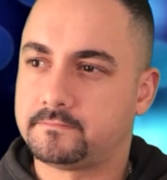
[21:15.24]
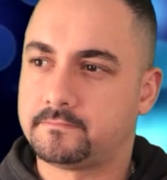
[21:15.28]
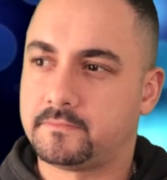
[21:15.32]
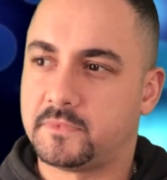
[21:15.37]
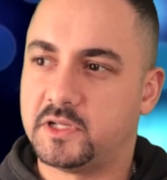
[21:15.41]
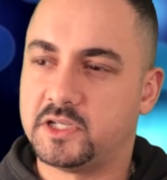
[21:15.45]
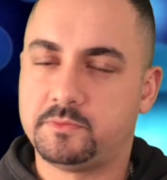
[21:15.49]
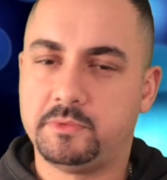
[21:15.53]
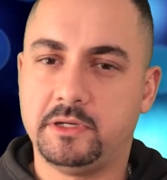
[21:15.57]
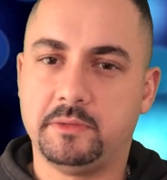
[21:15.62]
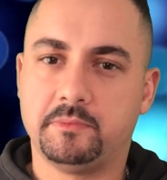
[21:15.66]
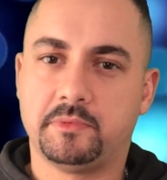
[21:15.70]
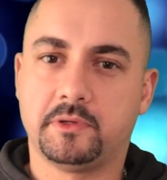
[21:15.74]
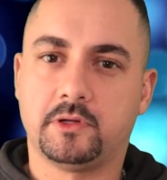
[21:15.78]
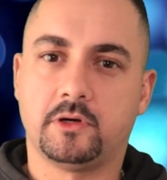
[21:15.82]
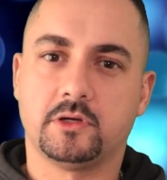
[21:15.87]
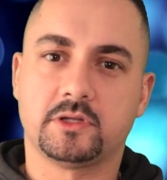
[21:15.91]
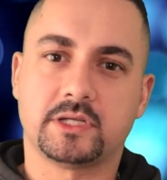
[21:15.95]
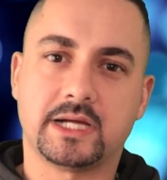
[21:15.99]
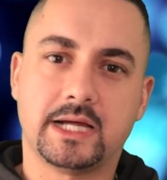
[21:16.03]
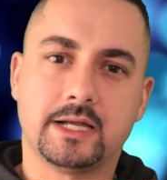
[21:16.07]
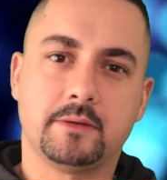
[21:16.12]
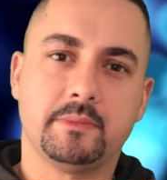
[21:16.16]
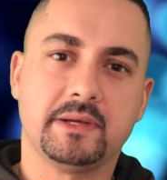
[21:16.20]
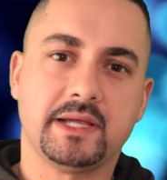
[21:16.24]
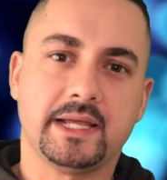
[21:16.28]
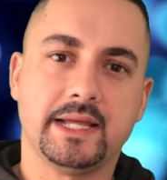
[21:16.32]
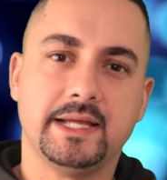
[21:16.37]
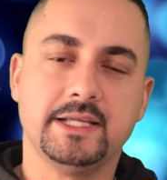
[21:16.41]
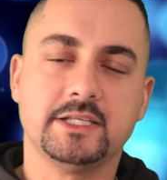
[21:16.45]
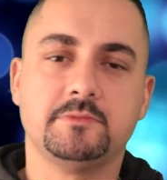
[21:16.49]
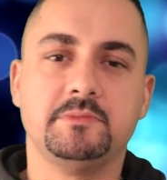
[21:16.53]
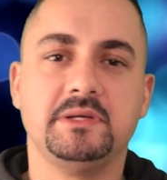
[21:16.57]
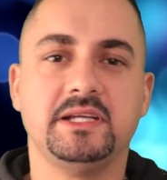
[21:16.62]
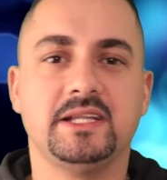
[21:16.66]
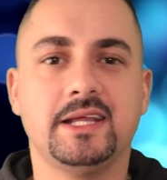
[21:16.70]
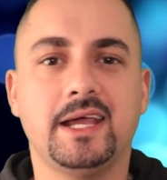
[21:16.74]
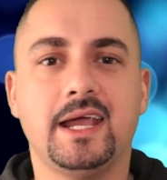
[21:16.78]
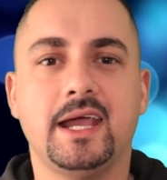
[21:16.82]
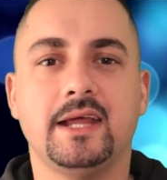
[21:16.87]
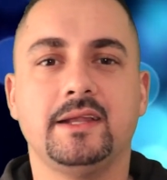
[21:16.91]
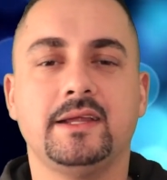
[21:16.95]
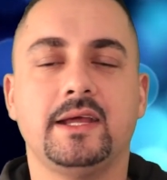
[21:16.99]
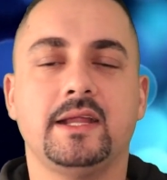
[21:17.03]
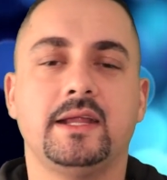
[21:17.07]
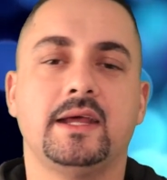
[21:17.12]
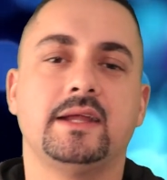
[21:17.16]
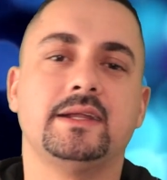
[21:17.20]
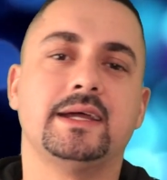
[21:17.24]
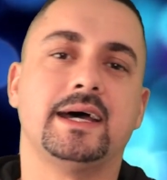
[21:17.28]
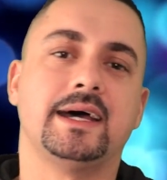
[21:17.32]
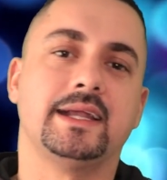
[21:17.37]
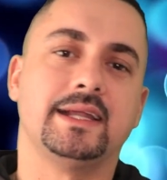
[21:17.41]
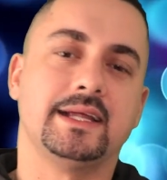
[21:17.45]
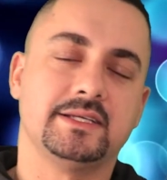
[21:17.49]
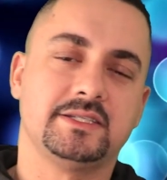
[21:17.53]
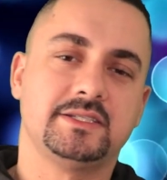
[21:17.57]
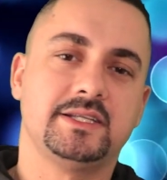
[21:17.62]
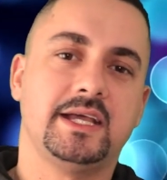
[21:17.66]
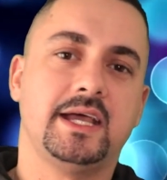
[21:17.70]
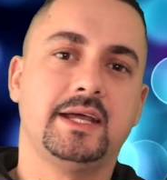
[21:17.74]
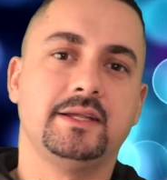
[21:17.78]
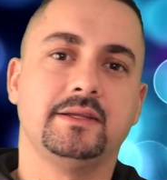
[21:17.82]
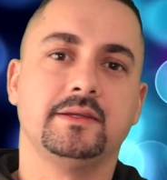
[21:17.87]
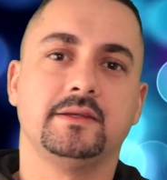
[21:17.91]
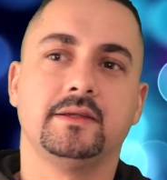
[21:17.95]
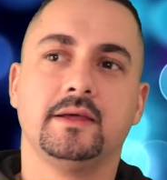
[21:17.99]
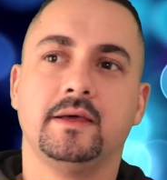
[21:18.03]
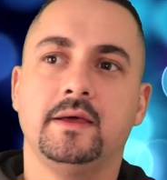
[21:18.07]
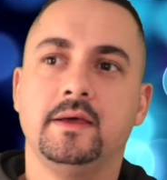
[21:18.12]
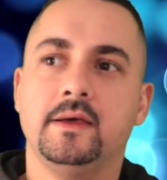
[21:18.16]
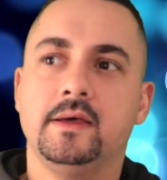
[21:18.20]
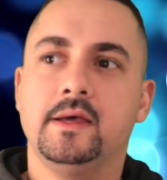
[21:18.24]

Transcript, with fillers: there's people are trying to make ends meet and, and, and, and I stand it.